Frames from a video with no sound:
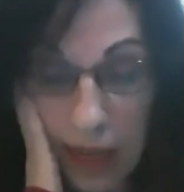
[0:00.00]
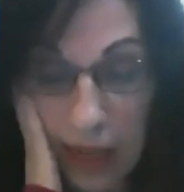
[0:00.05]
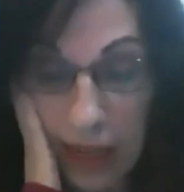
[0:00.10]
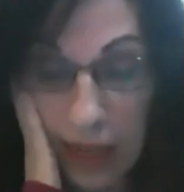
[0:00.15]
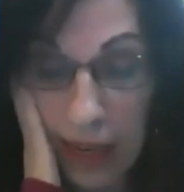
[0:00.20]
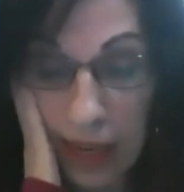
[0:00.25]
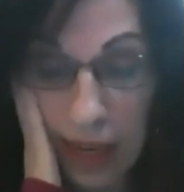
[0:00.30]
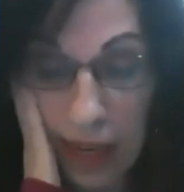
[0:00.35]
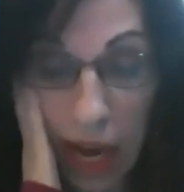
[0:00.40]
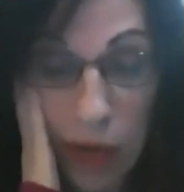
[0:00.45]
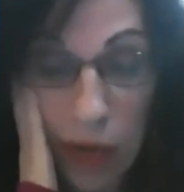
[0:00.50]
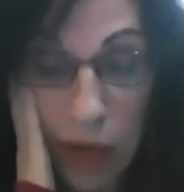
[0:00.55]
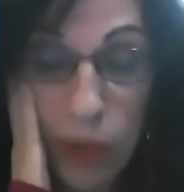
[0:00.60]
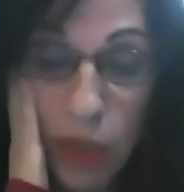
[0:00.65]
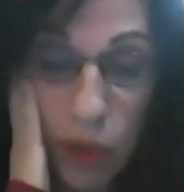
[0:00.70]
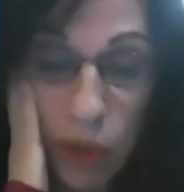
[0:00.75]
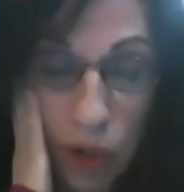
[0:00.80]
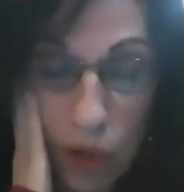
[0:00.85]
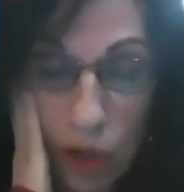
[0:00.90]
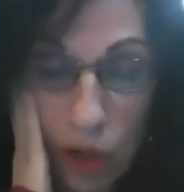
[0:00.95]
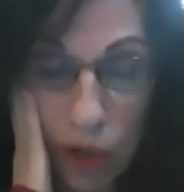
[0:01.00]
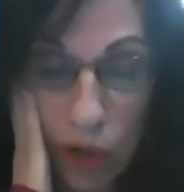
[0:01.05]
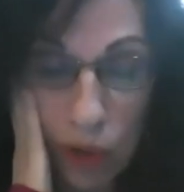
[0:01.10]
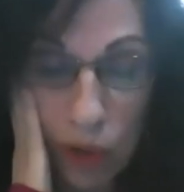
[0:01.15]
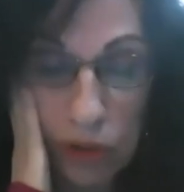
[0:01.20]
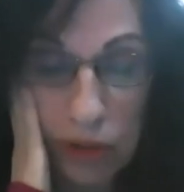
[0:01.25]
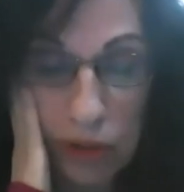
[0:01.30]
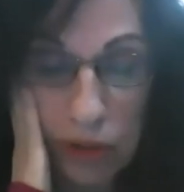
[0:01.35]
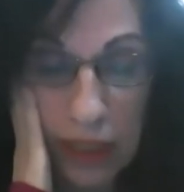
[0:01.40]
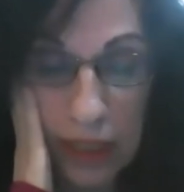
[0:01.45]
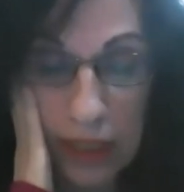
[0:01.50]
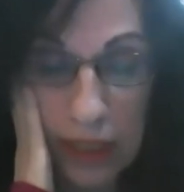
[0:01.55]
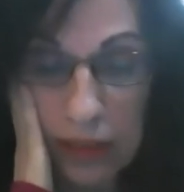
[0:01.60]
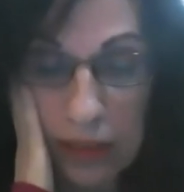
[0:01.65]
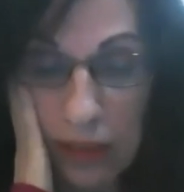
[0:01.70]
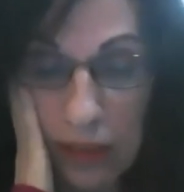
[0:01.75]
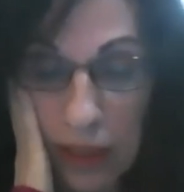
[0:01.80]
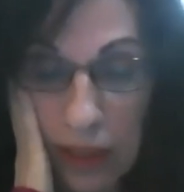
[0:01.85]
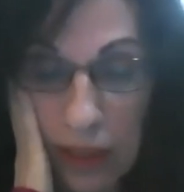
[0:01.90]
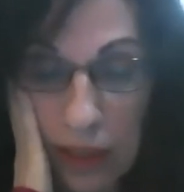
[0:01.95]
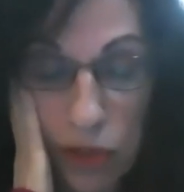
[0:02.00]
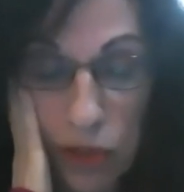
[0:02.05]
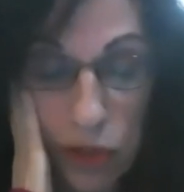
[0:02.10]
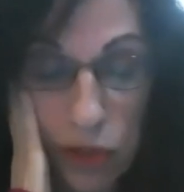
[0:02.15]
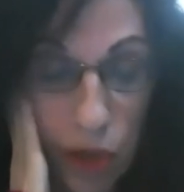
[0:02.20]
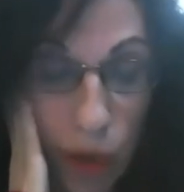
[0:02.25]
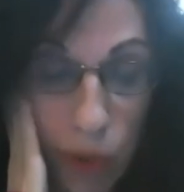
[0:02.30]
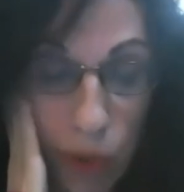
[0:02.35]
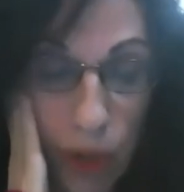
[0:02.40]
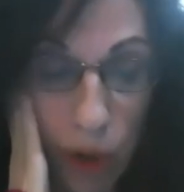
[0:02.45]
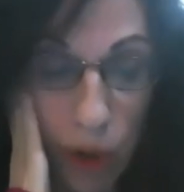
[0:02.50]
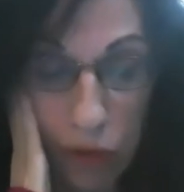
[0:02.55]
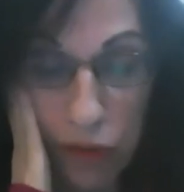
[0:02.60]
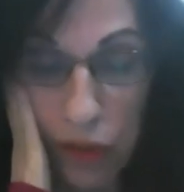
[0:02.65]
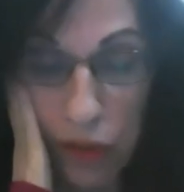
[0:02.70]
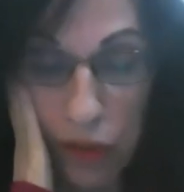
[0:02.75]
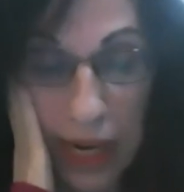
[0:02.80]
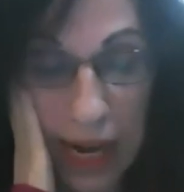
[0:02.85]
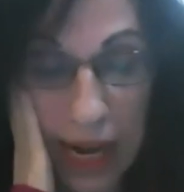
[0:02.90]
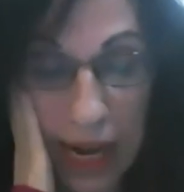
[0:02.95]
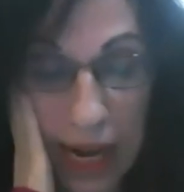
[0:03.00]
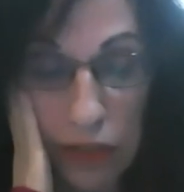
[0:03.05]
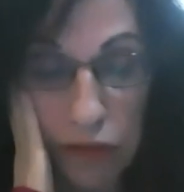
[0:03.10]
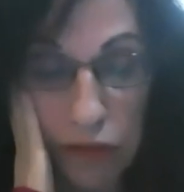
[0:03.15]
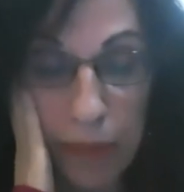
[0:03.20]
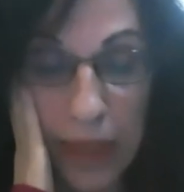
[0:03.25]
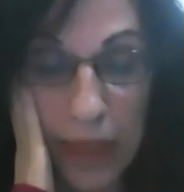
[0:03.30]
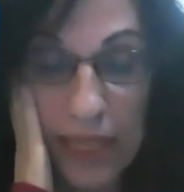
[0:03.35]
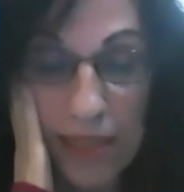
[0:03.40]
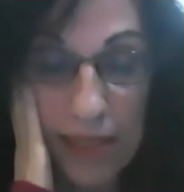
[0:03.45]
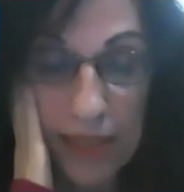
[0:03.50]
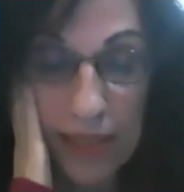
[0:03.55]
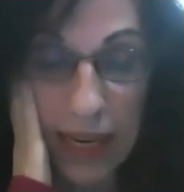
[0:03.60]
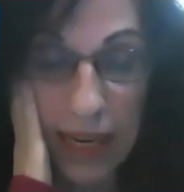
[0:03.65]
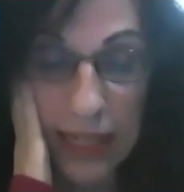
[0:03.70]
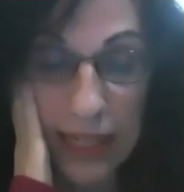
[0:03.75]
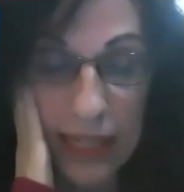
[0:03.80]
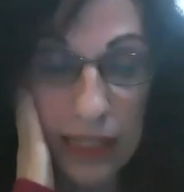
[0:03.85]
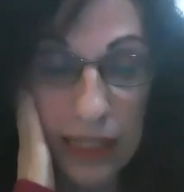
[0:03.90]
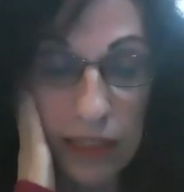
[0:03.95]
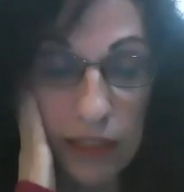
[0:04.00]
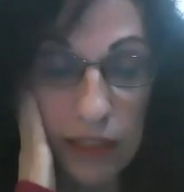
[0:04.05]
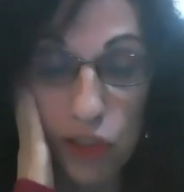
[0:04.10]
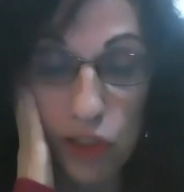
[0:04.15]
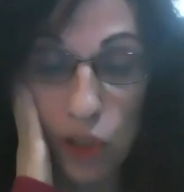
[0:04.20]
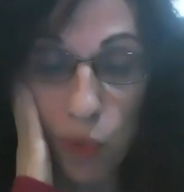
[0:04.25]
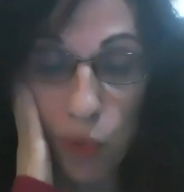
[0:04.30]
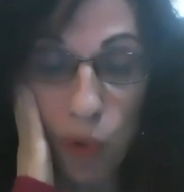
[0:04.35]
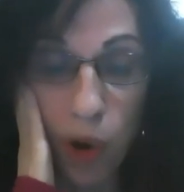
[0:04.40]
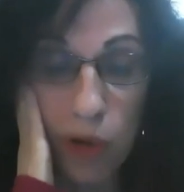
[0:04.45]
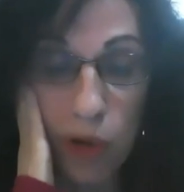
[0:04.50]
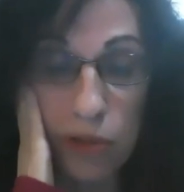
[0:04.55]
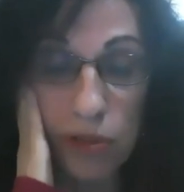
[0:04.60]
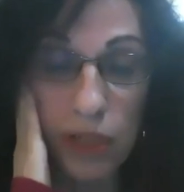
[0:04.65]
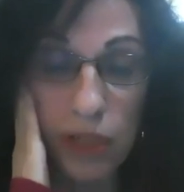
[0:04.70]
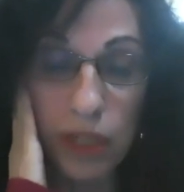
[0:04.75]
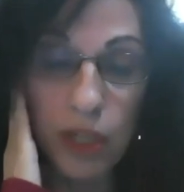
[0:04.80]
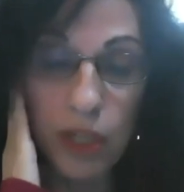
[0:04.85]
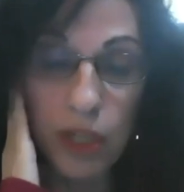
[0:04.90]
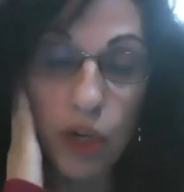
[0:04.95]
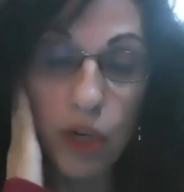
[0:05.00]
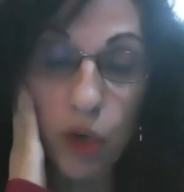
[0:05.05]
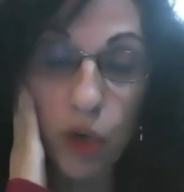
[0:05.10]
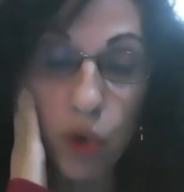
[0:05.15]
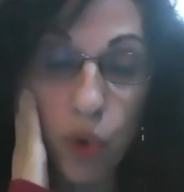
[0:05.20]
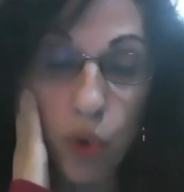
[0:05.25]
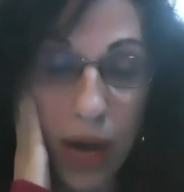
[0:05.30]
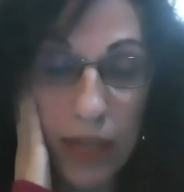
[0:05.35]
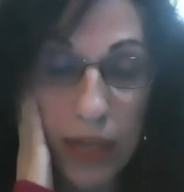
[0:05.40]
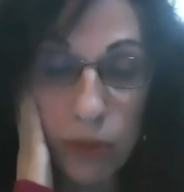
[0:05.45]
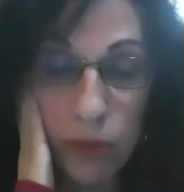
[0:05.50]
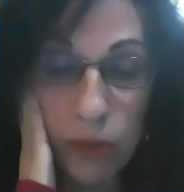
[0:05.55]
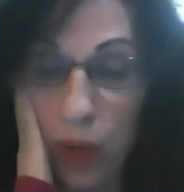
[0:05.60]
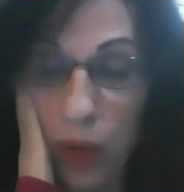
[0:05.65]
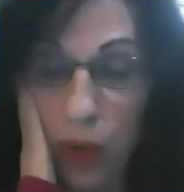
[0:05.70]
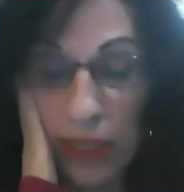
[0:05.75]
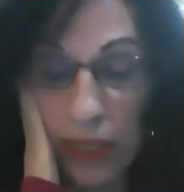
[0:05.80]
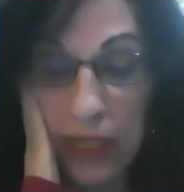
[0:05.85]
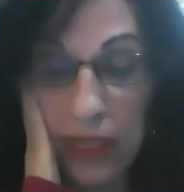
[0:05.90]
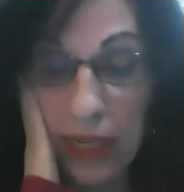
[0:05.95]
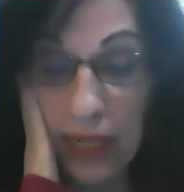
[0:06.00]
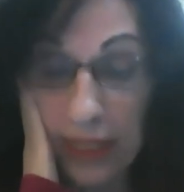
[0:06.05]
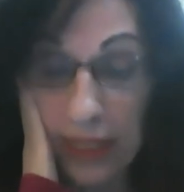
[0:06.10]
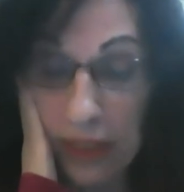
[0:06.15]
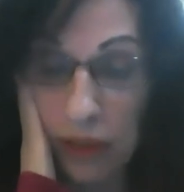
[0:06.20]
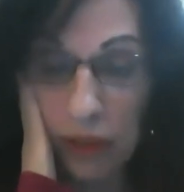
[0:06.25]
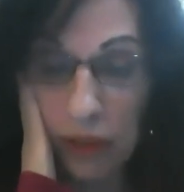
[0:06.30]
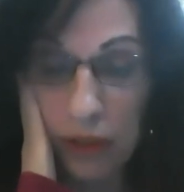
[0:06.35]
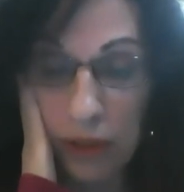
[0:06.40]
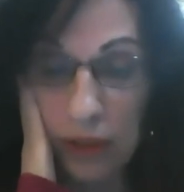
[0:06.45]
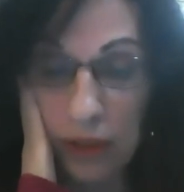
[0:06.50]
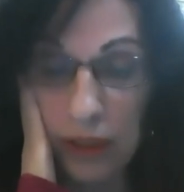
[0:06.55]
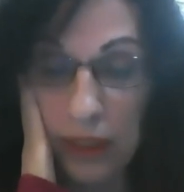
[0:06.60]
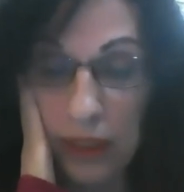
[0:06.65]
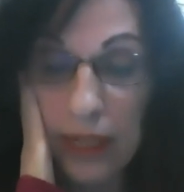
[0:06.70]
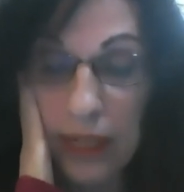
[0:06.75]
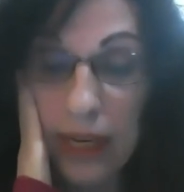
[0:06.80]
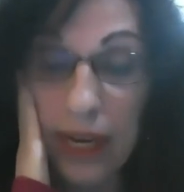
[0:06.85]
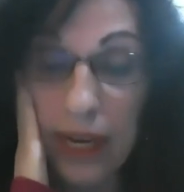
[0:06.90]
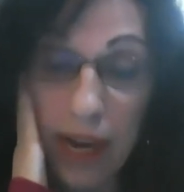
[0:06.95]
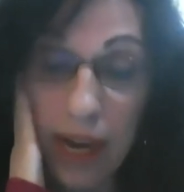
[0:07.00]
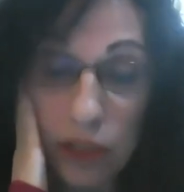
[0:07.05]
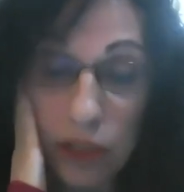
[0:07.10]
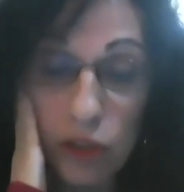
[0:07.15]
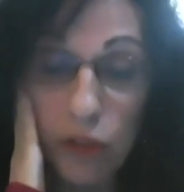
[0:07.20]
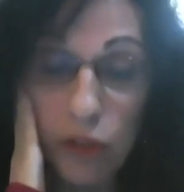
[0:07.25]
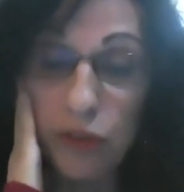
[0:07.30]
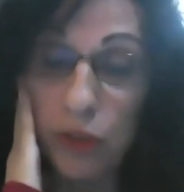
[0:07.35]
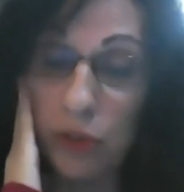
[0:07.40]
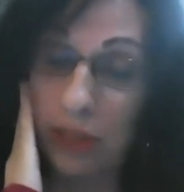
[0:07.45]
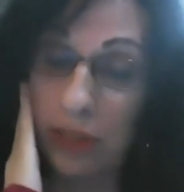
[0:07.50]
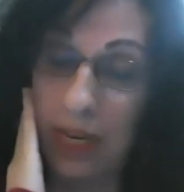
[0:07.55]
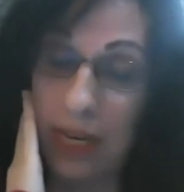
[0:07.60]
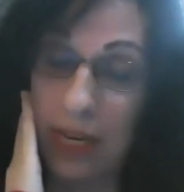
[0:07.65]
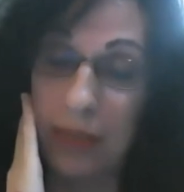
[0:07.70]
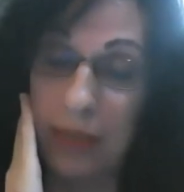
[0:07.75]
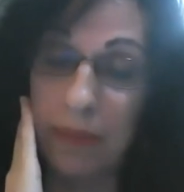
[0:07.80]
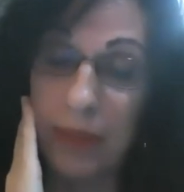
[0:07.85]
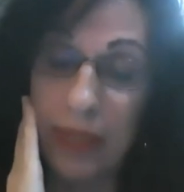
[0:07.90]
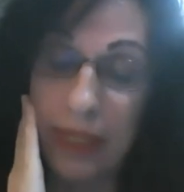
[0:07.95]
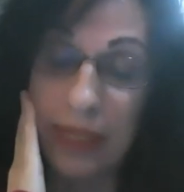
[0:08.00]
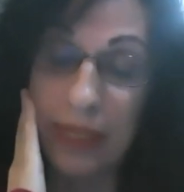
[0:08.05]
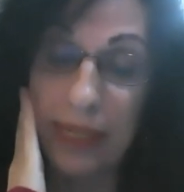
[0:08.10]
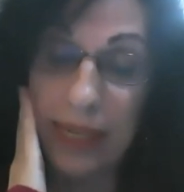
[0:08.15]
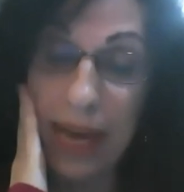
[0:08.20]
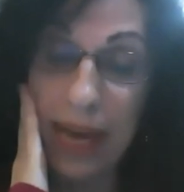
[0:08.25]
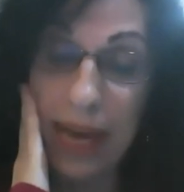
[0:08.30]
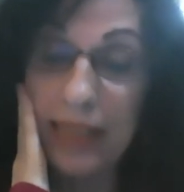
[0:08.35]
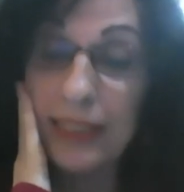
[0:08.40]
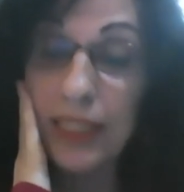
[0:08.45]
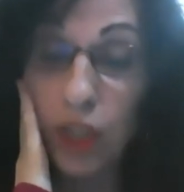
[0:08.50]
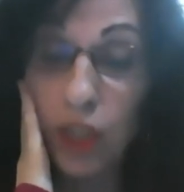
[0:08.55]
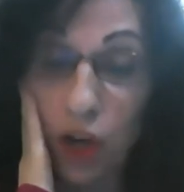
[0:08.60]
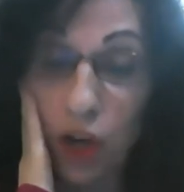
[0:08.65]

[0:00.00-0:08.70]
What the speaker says: I will conclude the story of her life by saying that she was a groundbreaking leader ahead of her time, and in